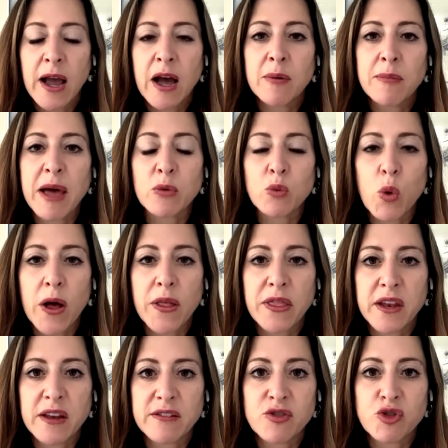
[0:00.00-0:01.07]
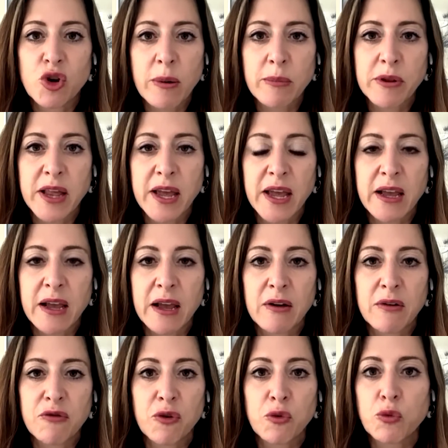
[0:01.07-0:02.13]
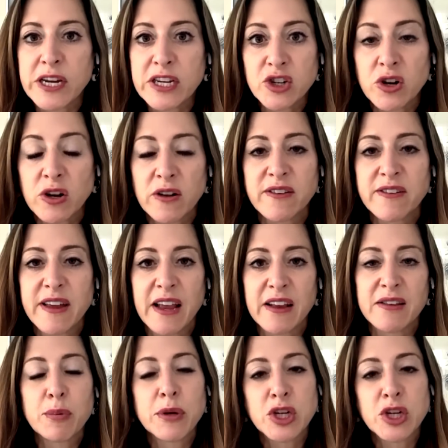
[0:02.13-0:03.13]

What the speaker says: and one that is troubling for regional states,